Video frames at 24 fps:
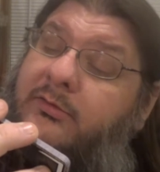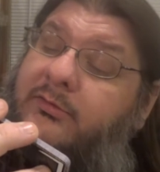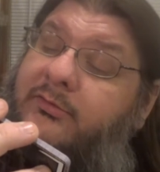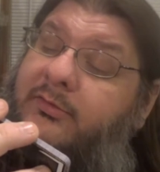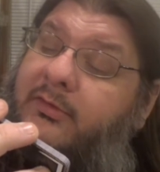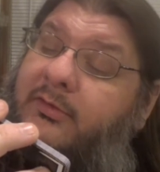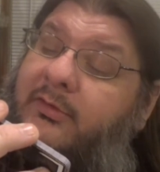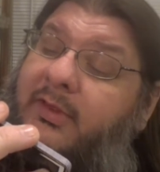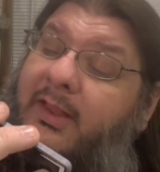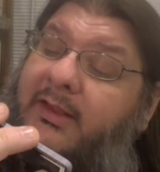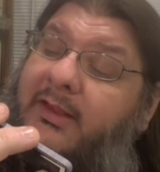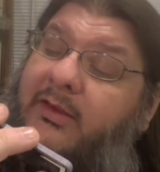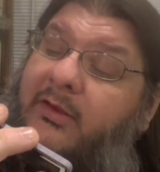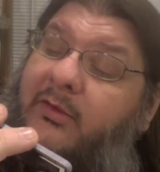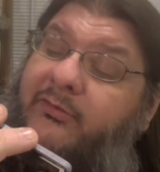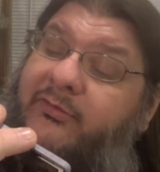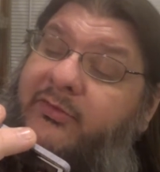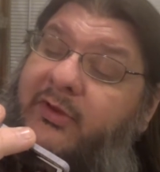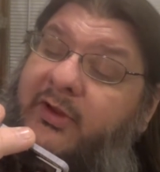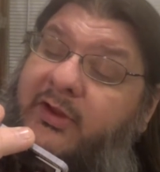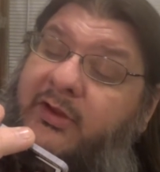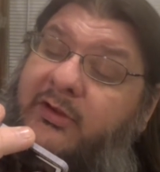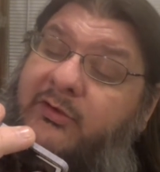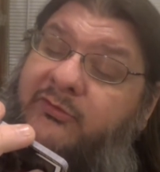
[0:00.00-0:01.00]
So like
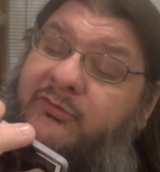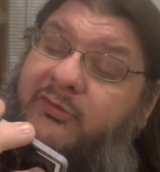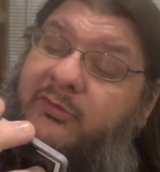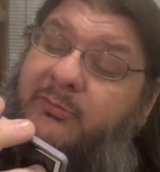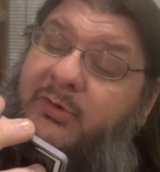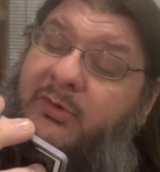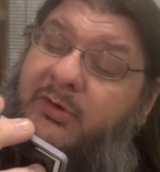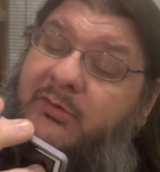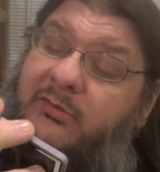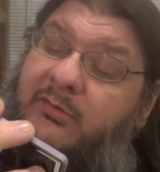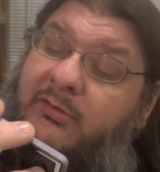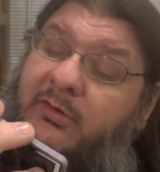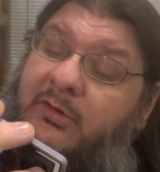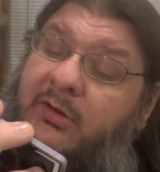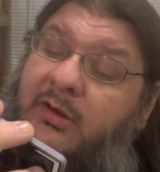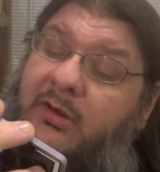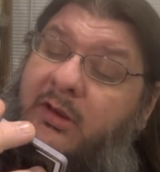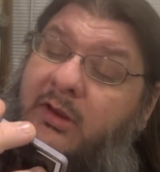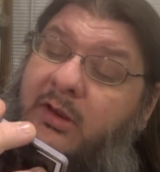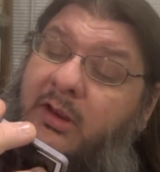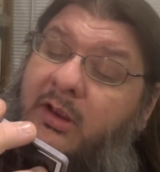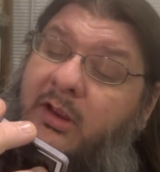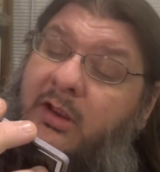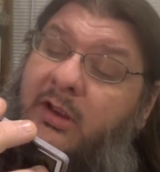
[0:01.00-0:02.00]
Usagi
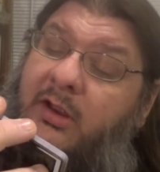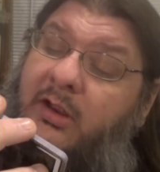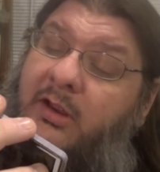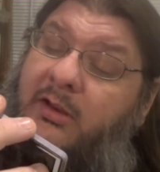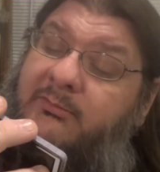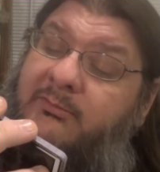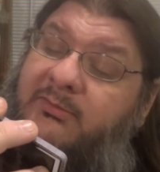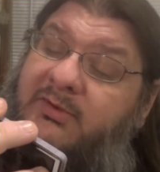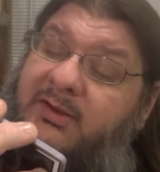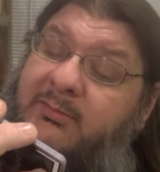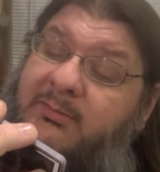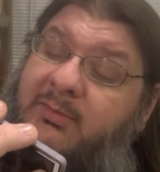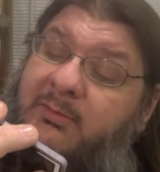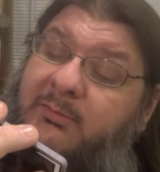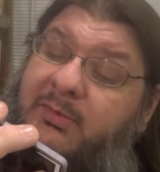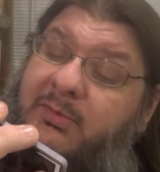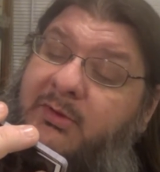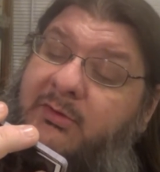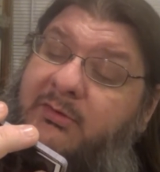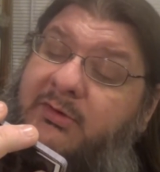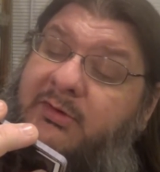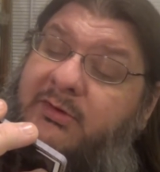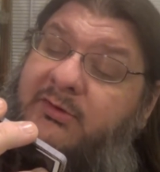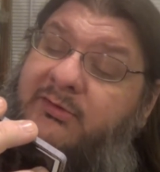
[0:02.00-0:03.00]
Yojimbo. Team up
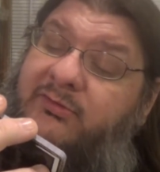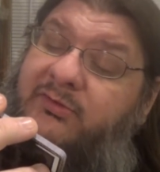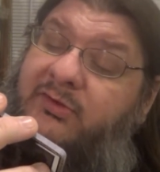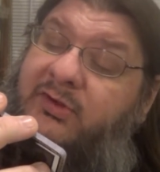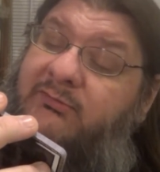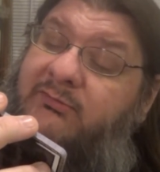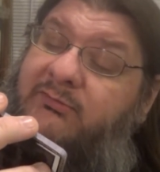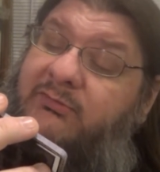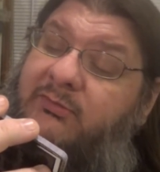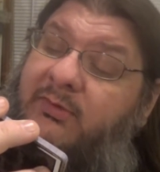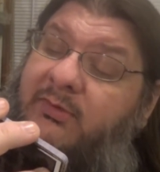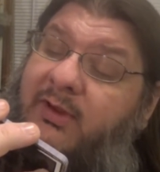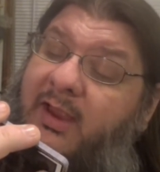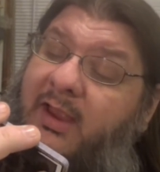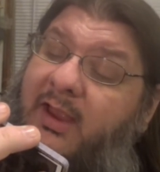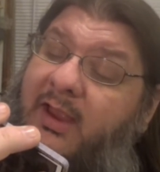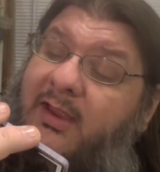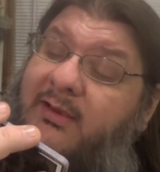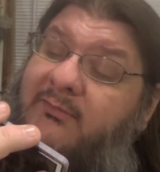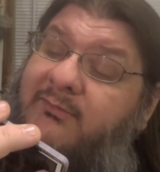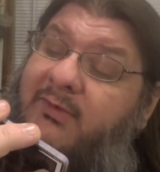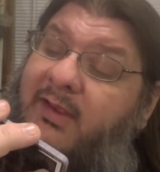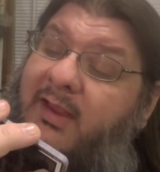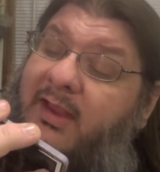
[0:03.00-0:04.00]
bonus, if you
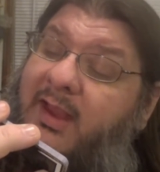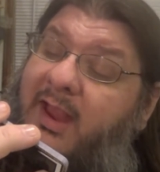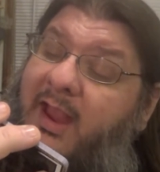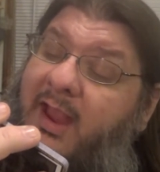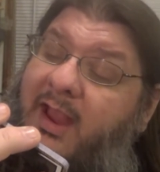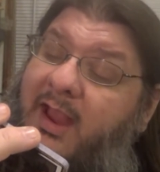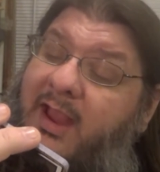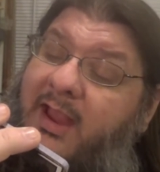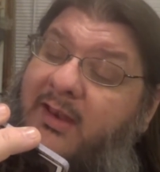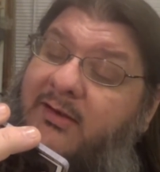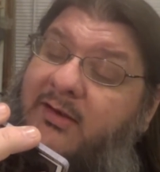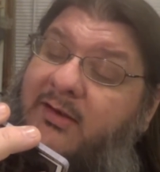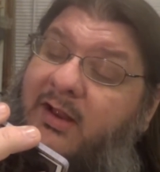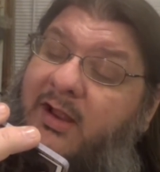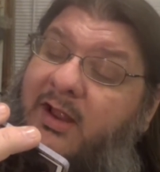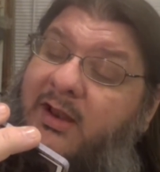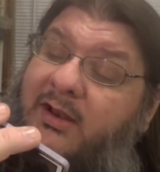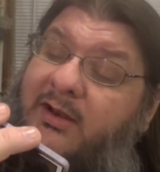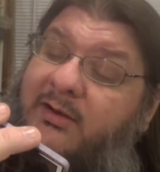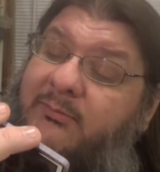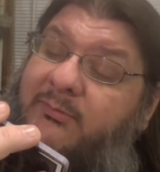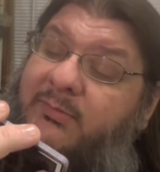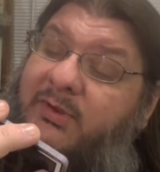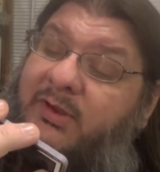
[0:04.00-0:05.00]
have a hand
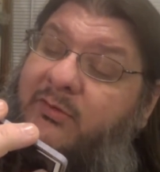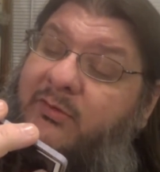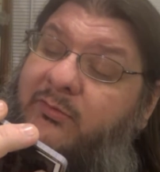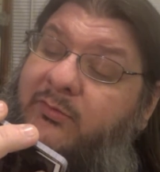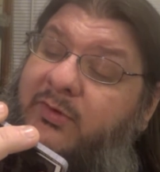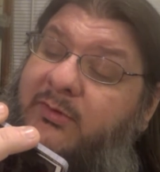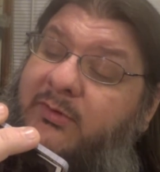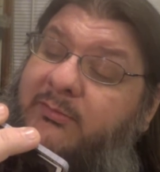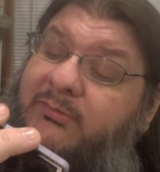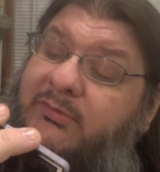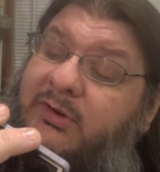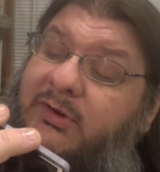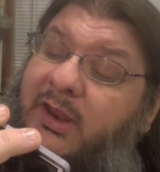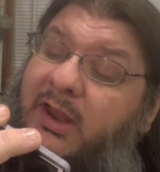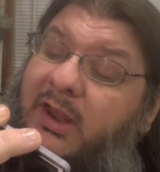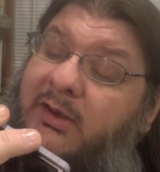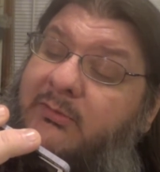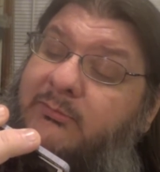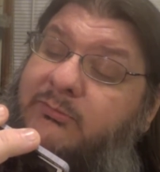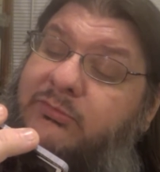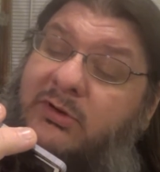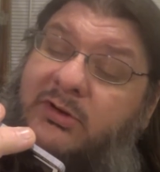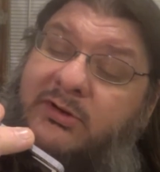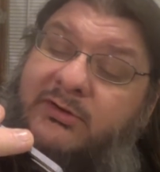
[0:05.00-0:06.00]
item equipped,
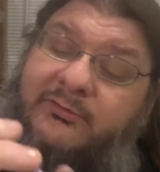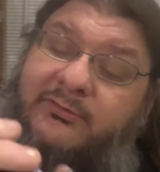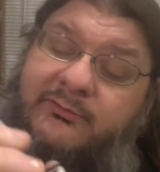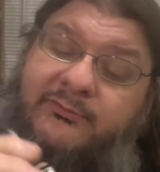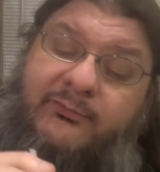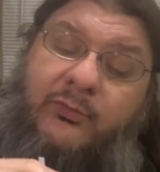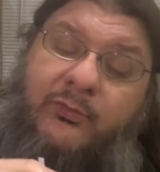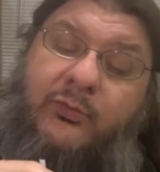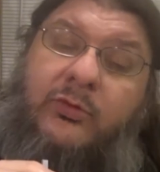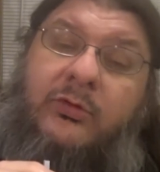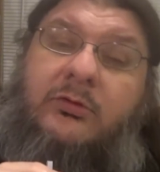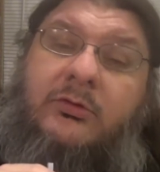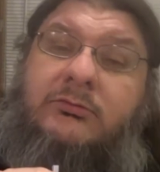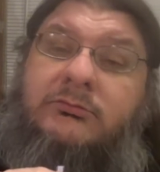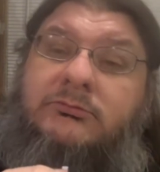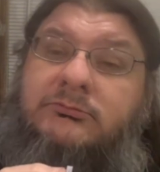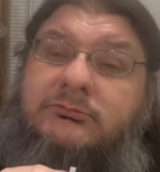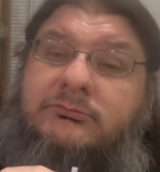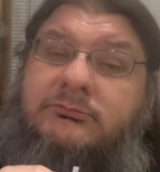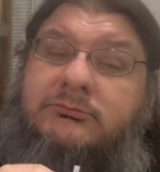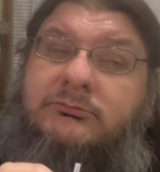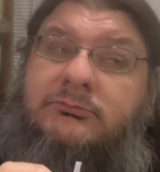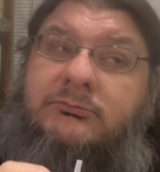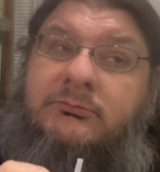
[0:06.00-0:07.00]
gain +4.
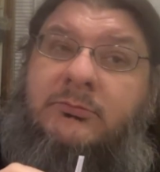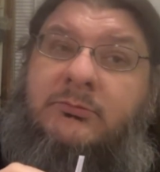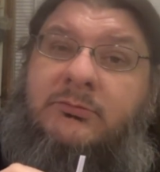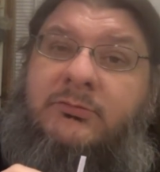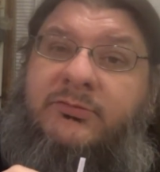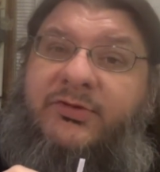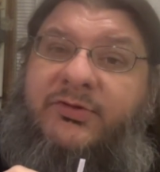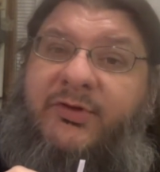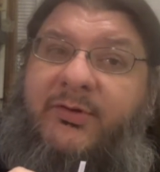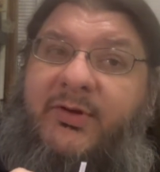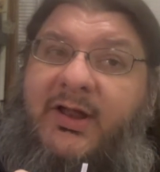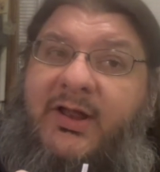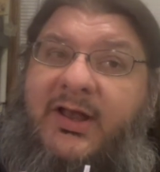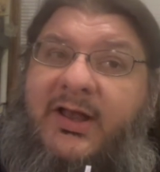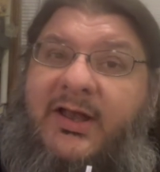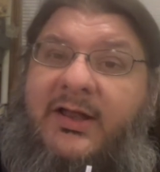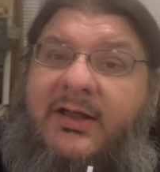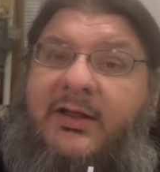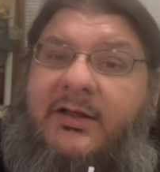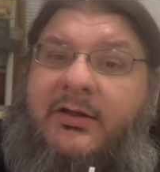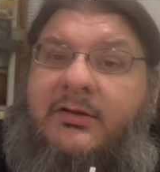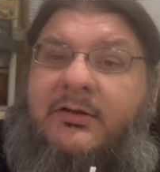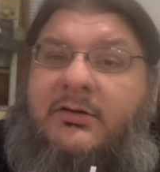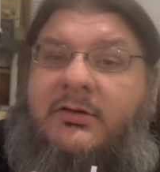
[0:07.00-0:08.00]
So
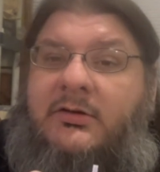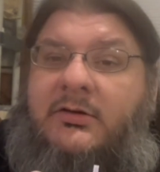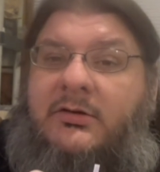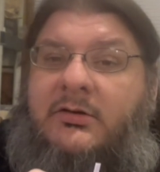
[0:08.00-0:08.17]
any